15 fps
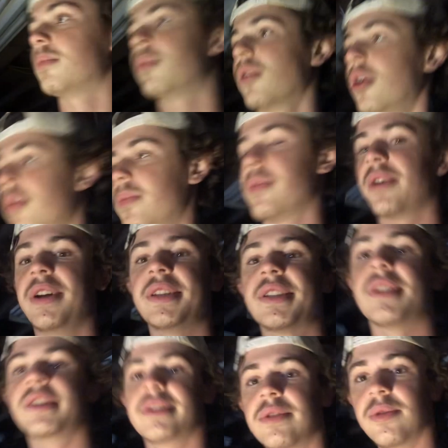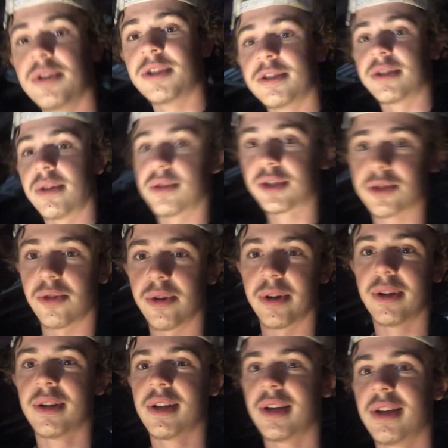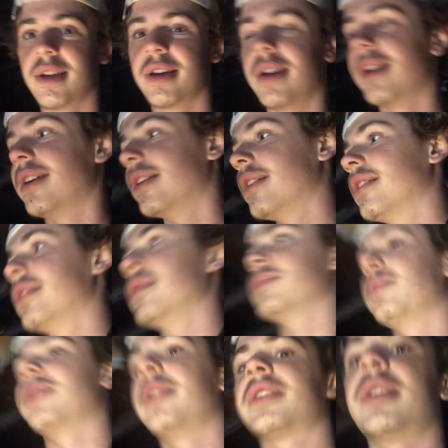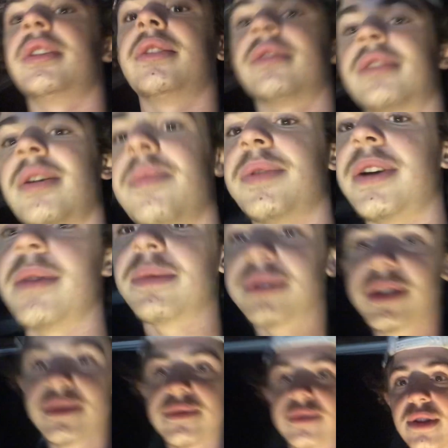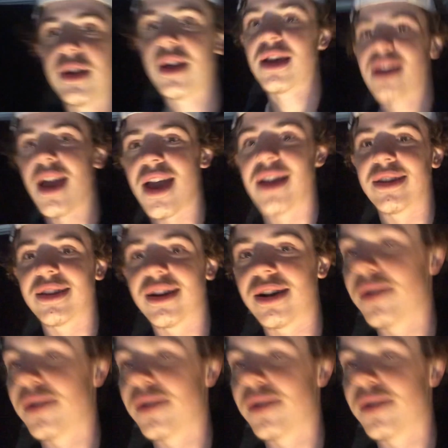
Braum Racing, which is also an American company, I believe, and